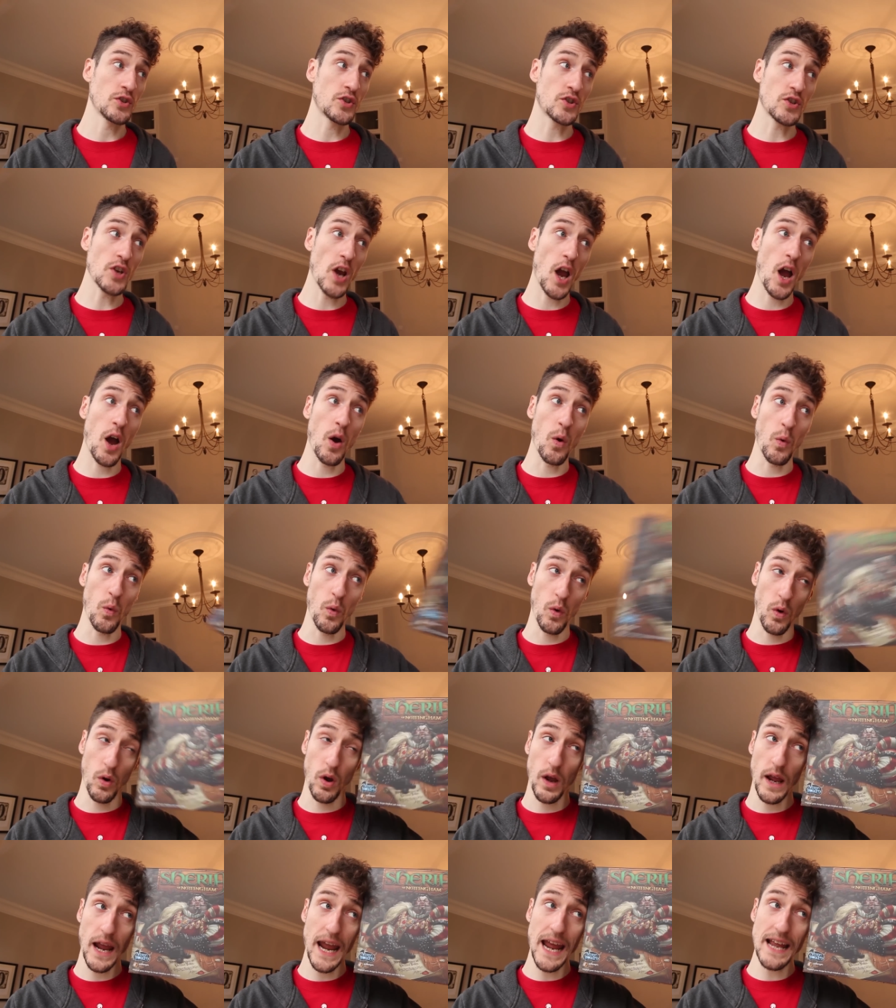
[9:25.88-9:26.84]

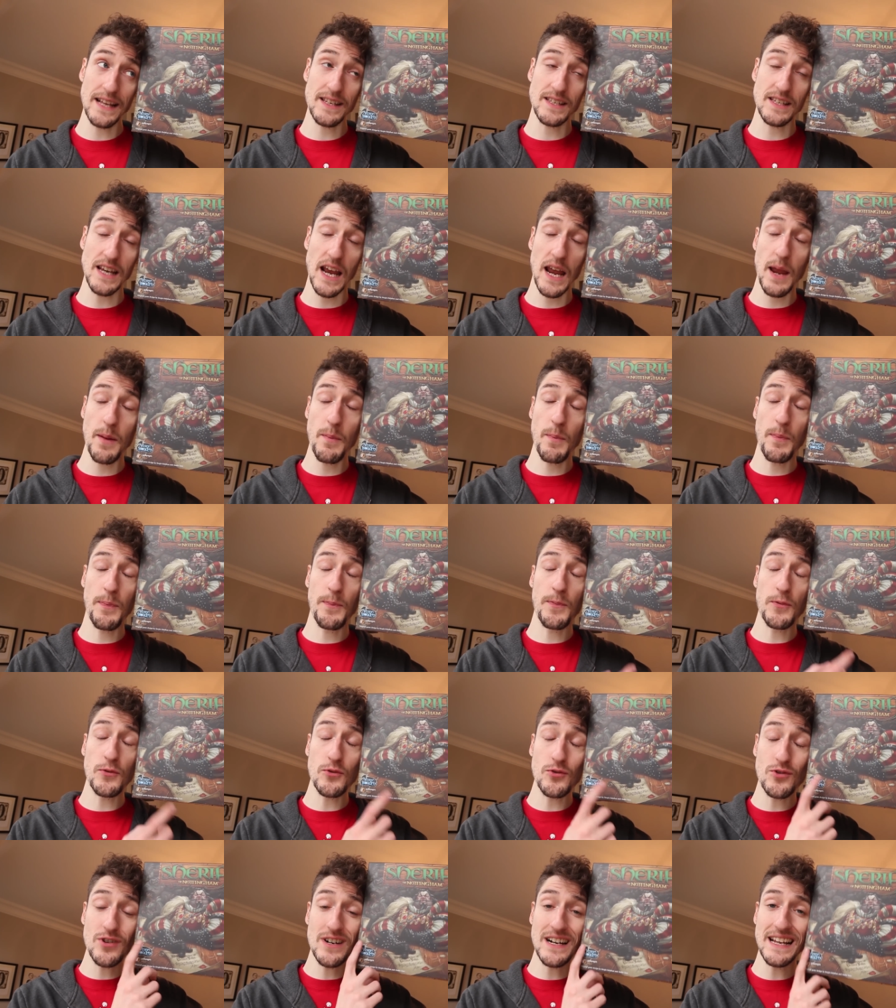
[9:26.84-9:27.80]
So, it's a
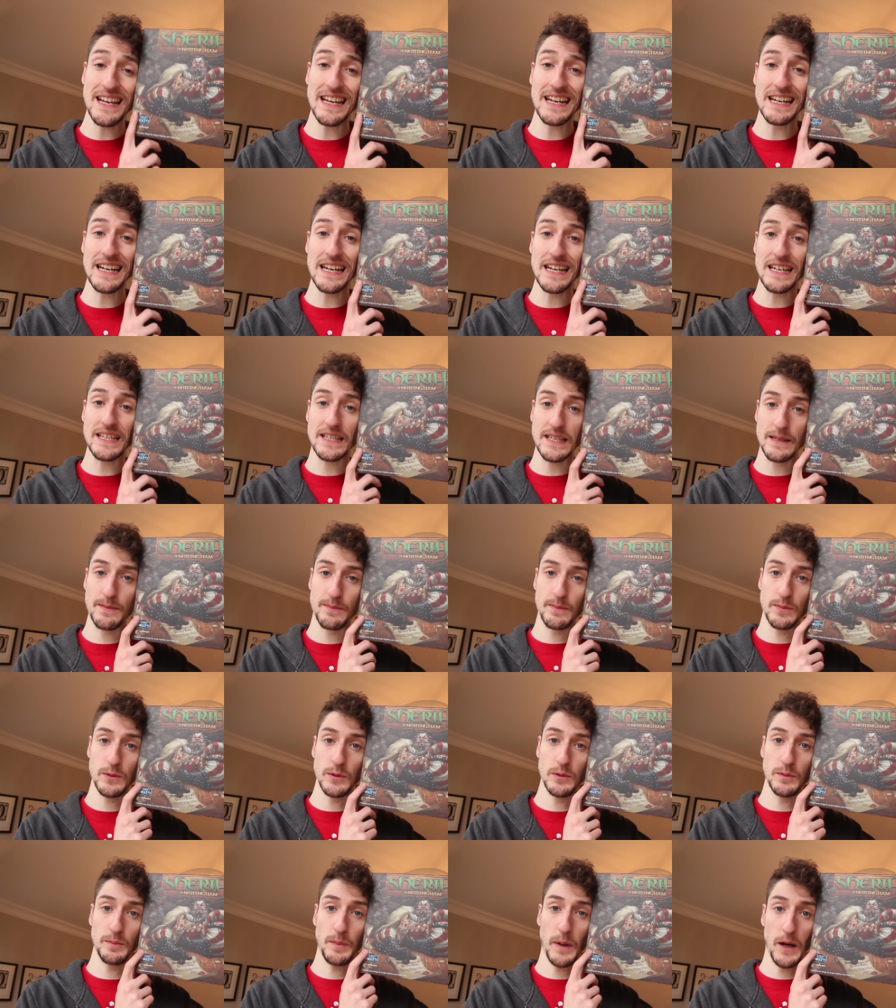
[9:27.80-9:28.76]
brilliantly
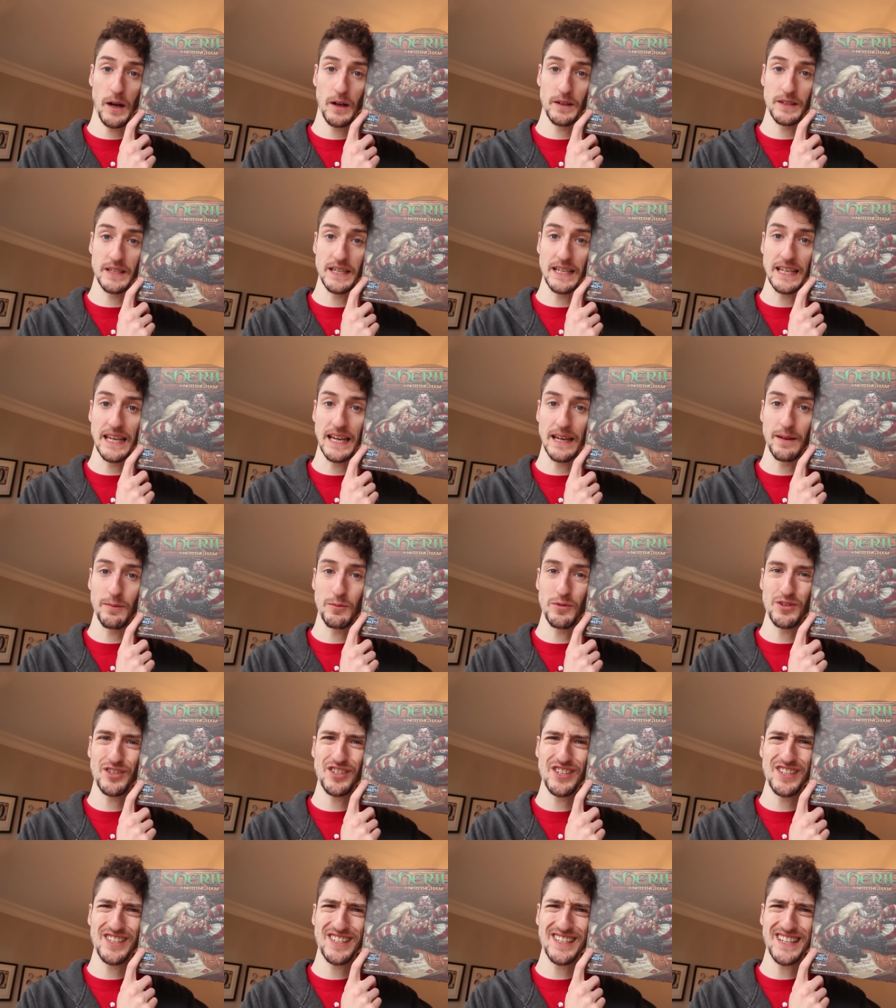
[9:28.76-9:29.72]
simple party game,
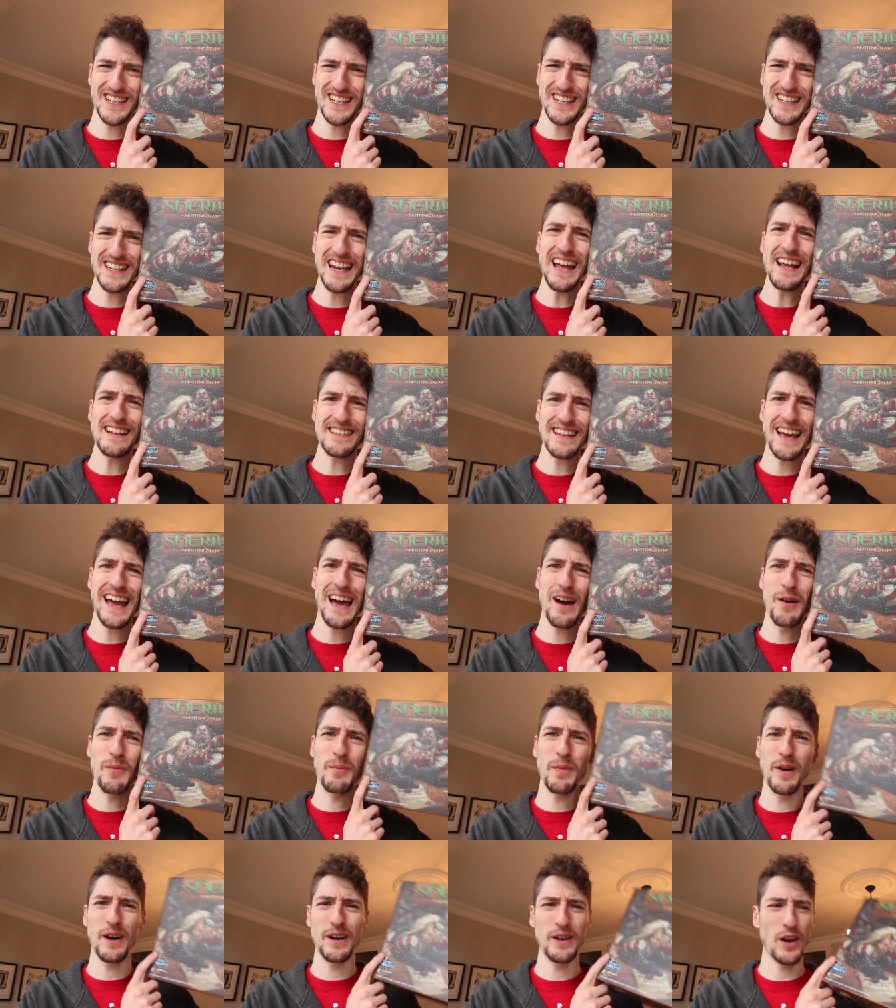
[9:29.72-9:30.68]
which is kind of let
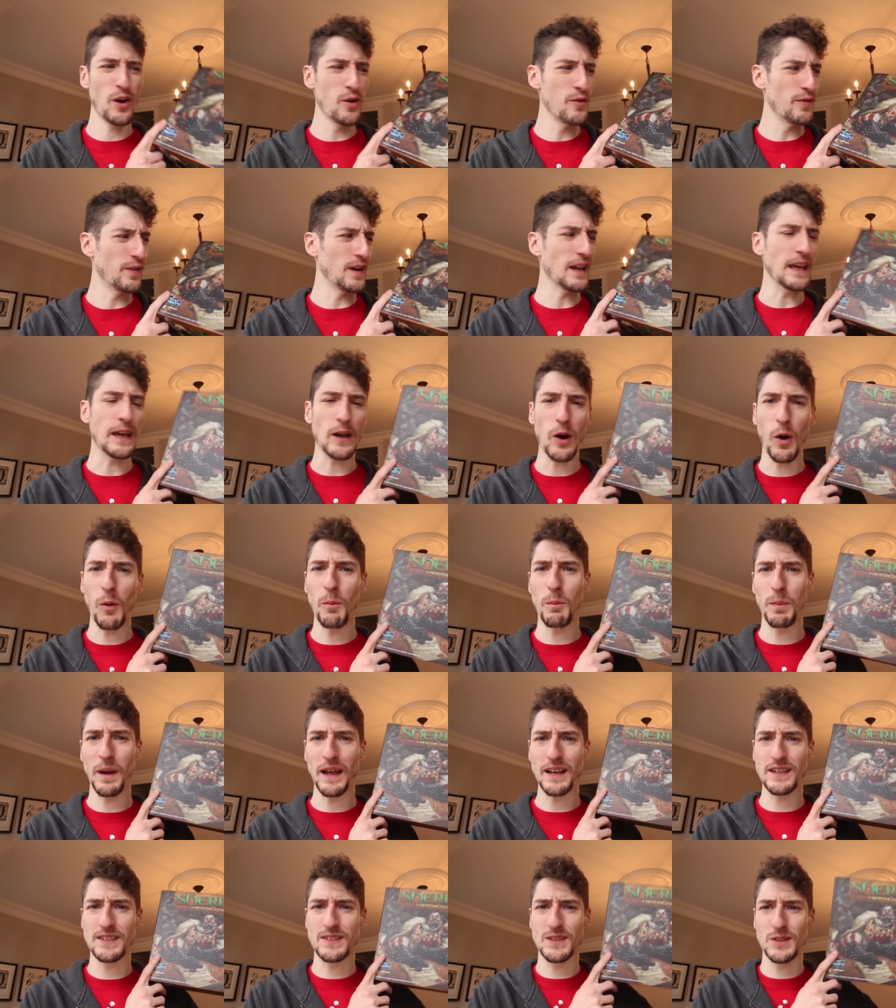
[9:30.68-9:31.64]
down by an overly
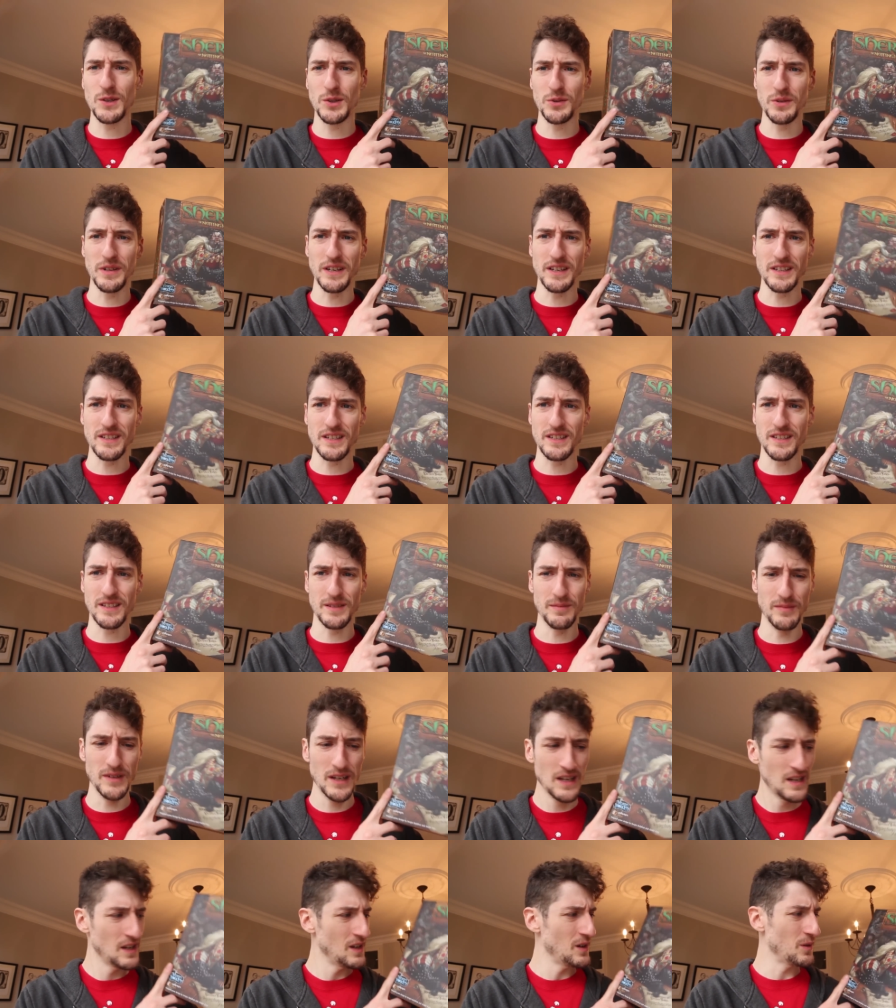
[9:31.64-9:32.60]
complex scoring
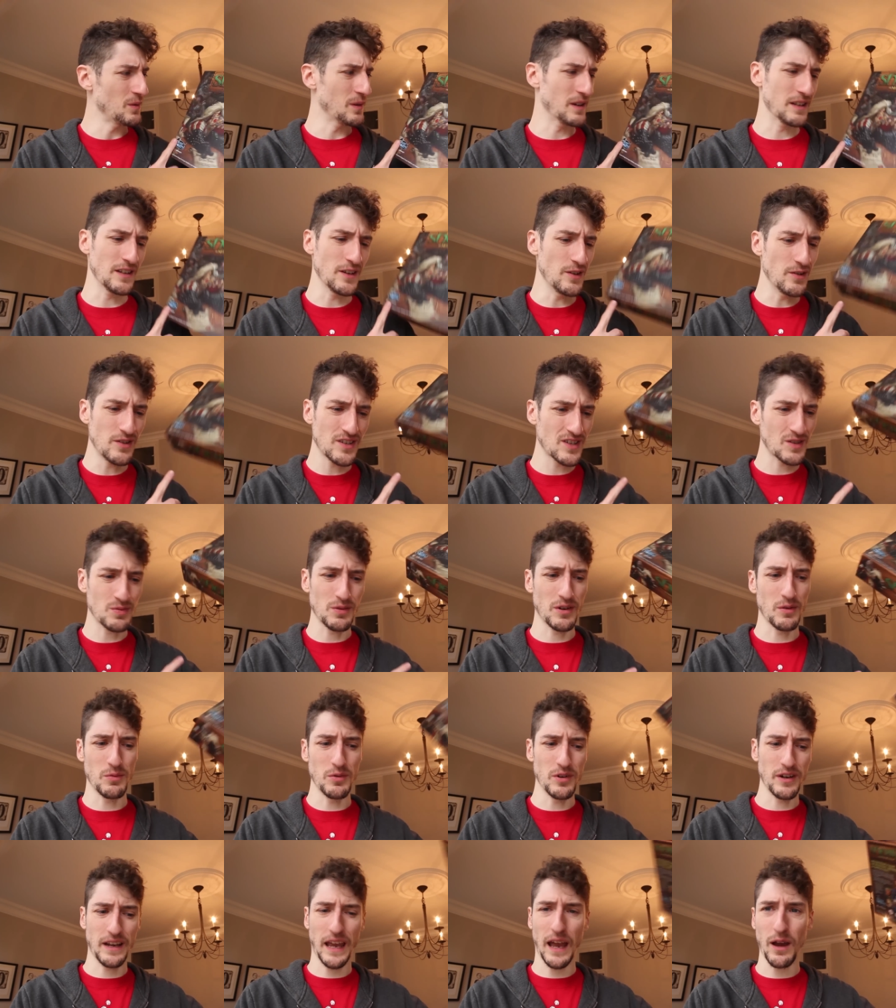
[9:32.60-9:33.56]
system when you just
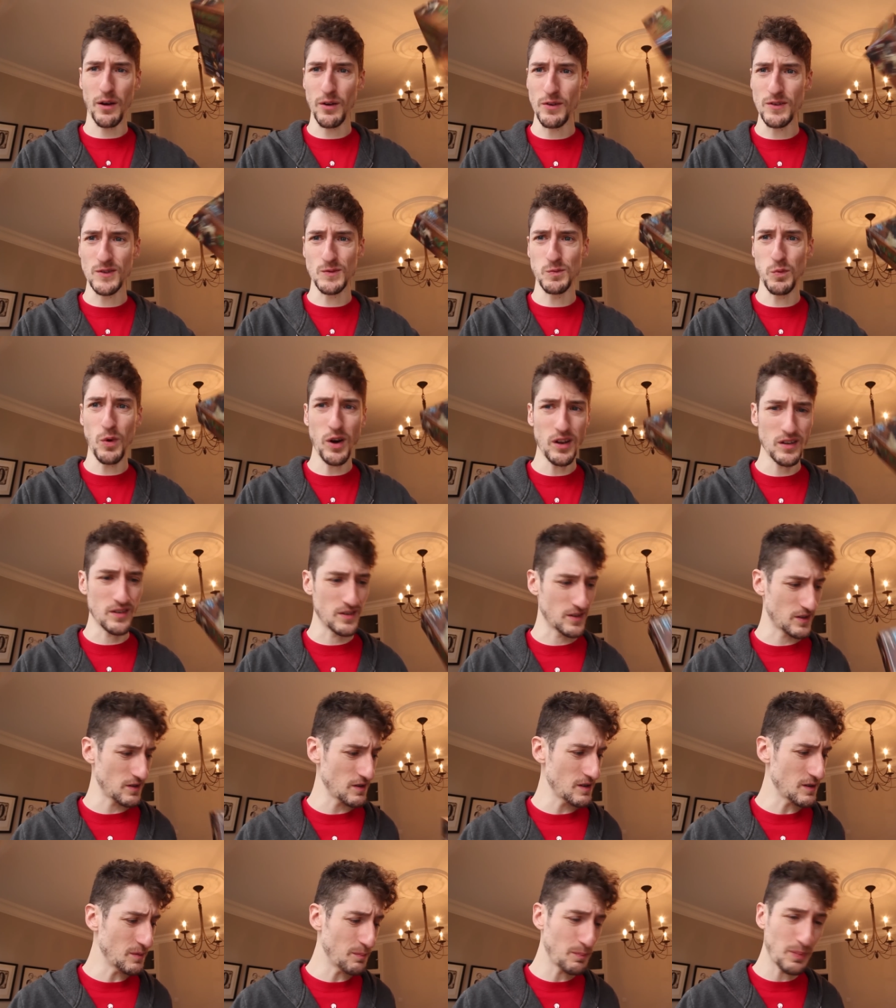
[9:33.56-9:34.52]
want to work out who's won
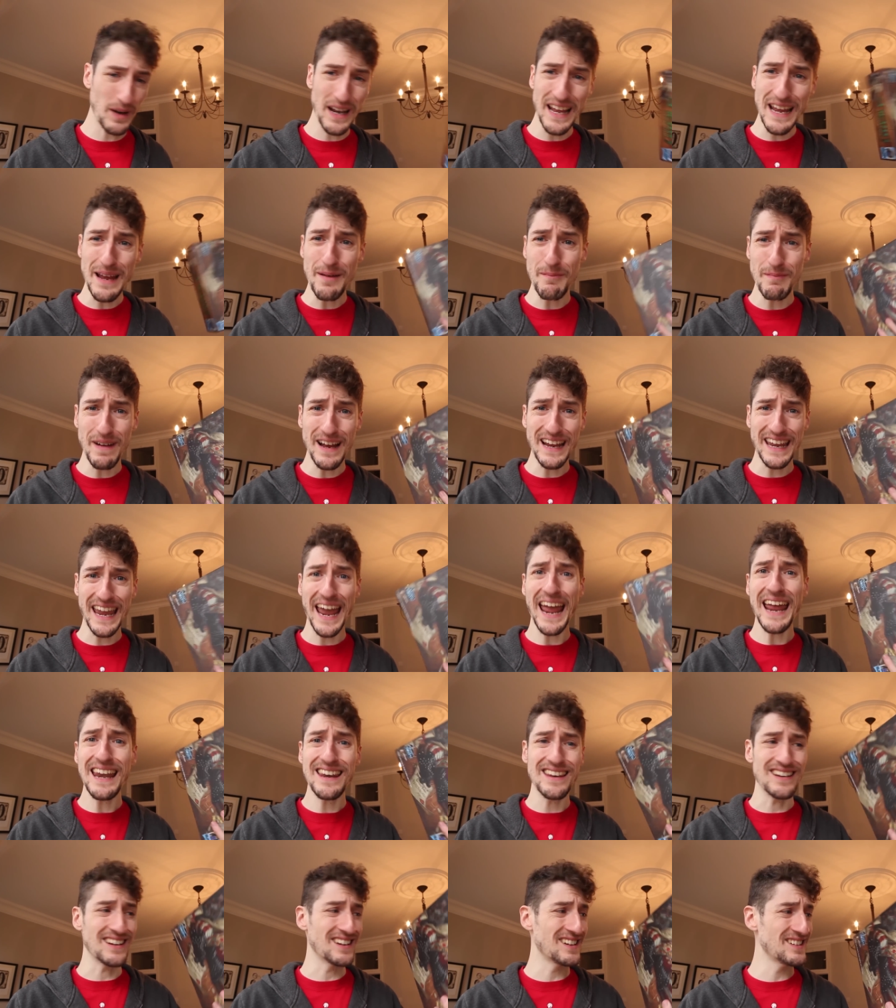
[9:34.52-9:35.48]
so you can play it
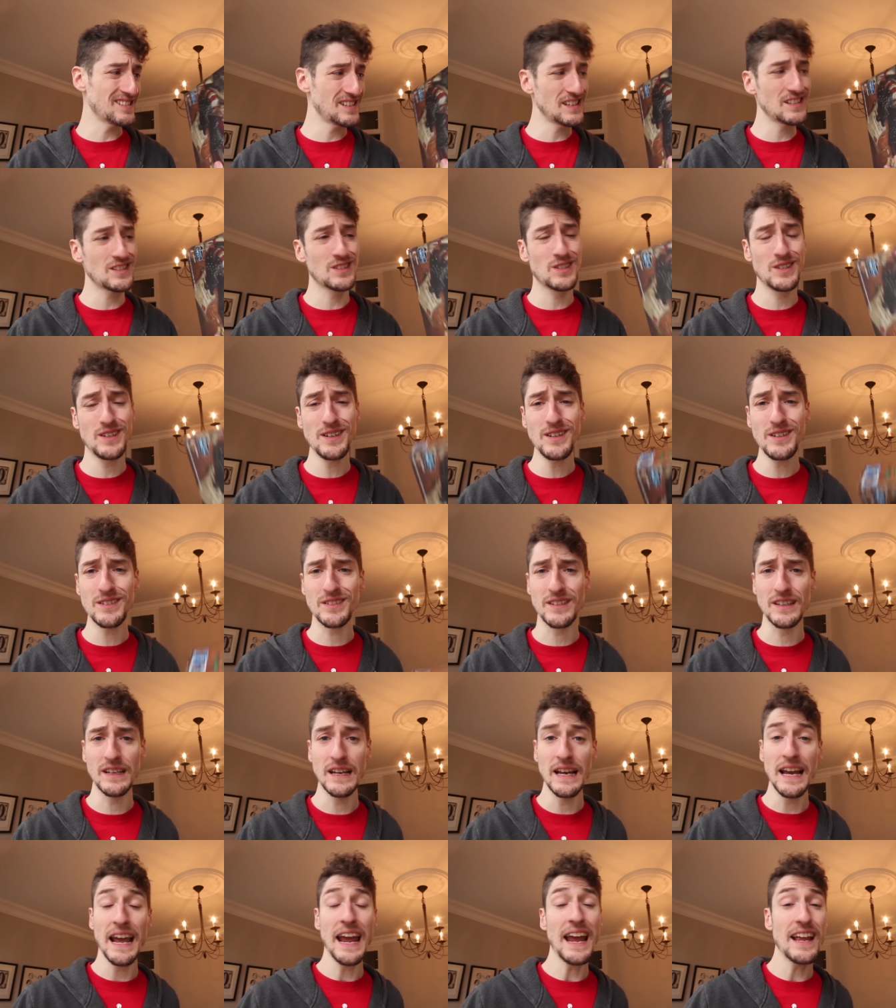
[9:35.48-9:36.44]
again because it's good.